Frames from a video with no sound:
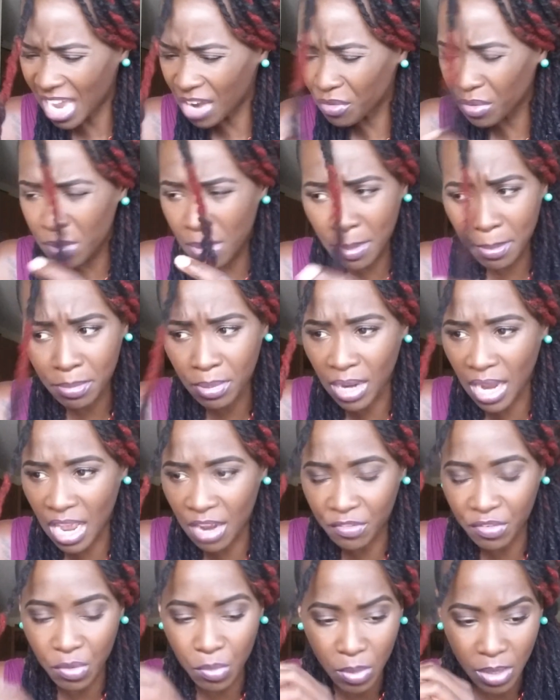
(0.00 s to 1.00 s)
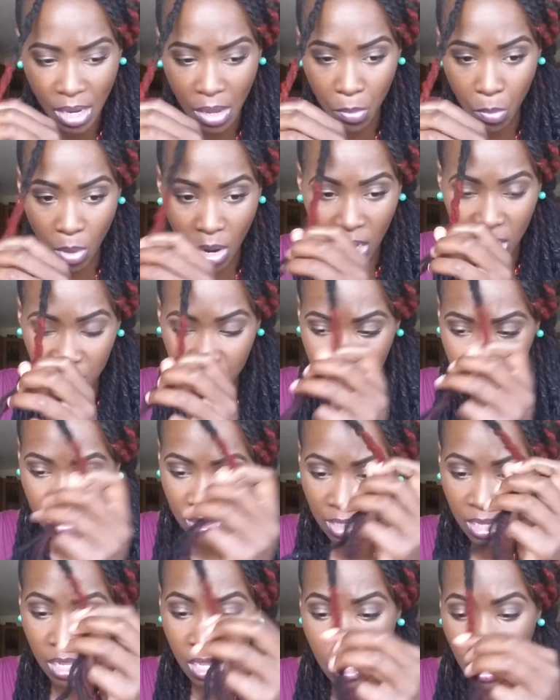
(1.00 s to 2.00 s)
Can't remember everyone I watched,
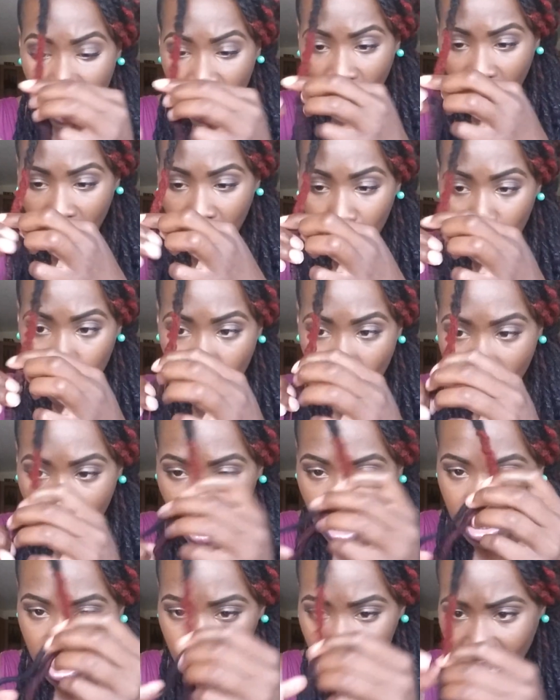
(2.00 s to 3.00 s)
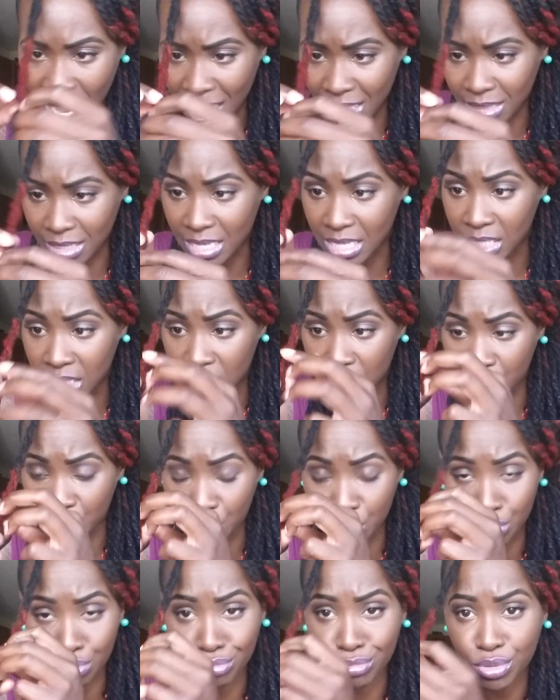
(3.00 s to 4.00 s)
but I watched at least
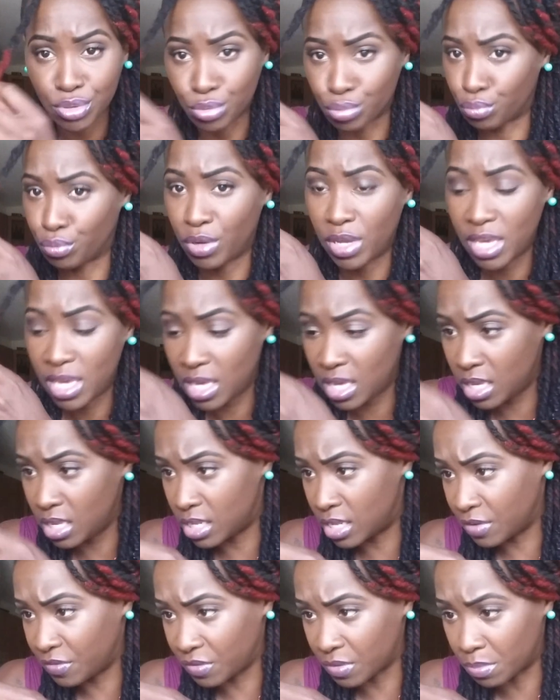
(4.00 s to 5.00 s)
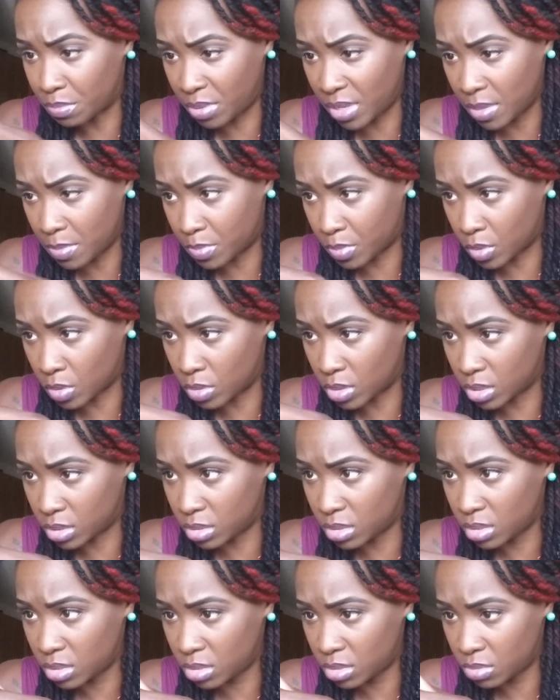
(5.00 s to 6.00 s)
3 different people.
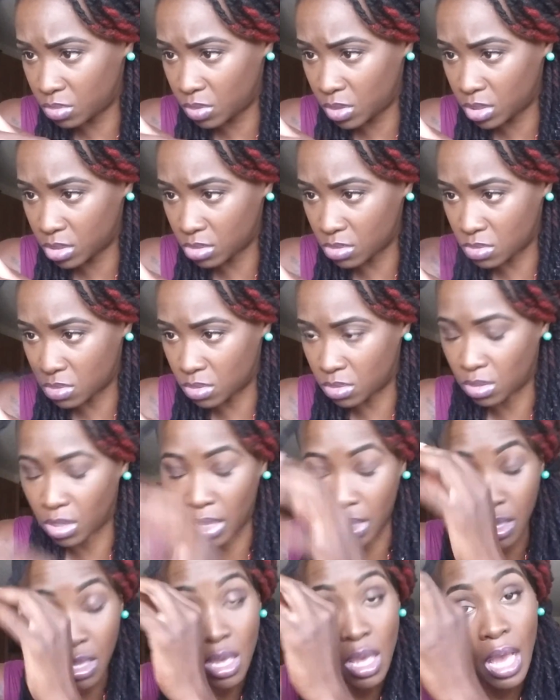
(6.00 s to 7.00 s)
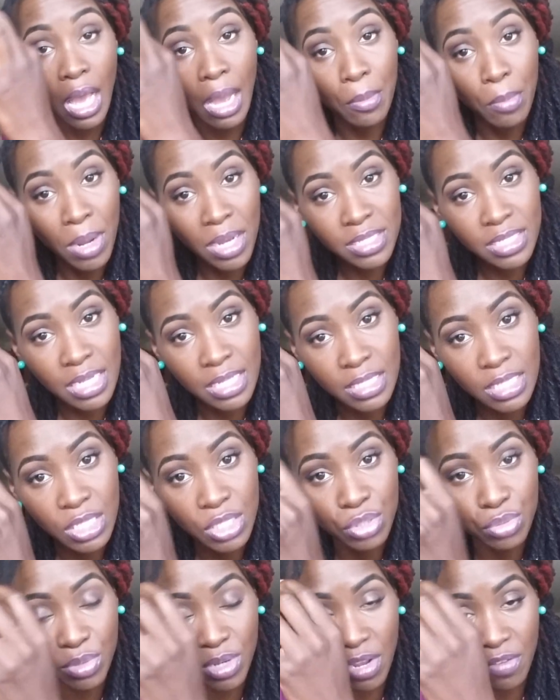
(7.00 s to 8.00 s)
Is this what is going on? Okay. I watched at
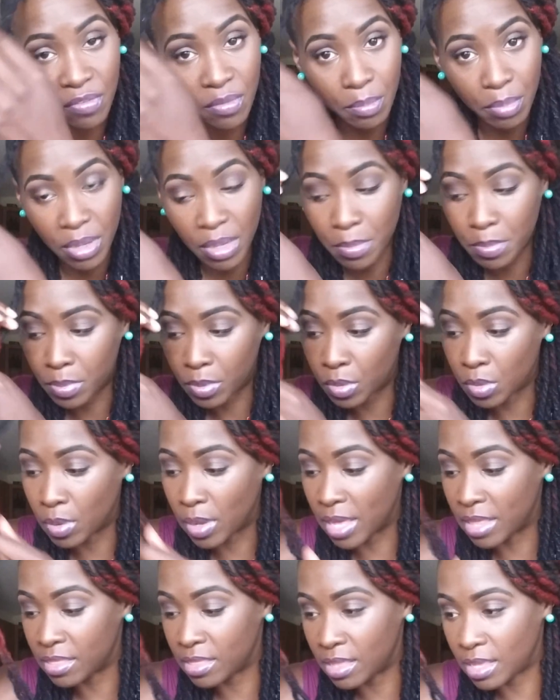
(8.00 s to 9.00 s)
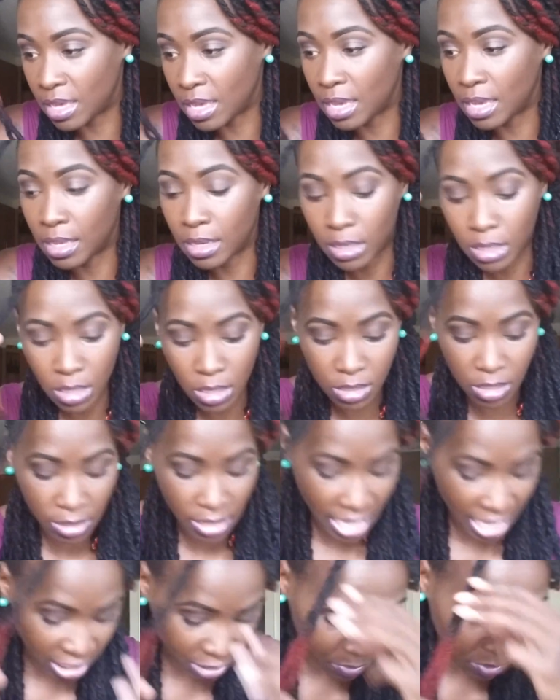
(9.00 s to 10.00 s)
least 3 different people, and then
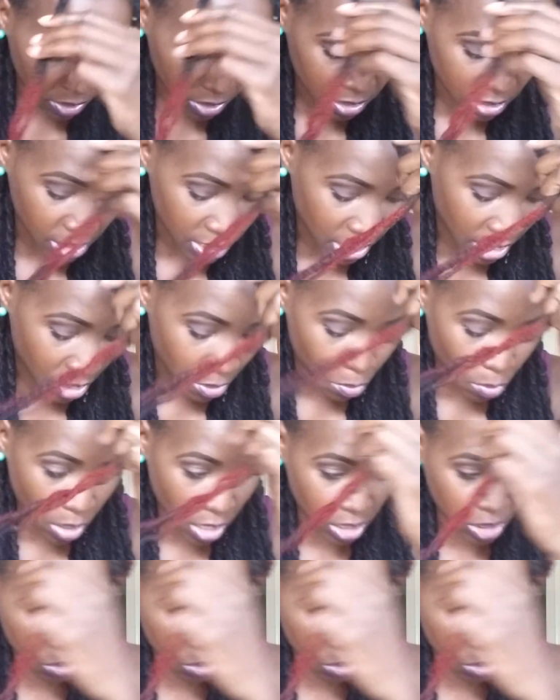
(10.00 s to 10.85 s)
the last person that I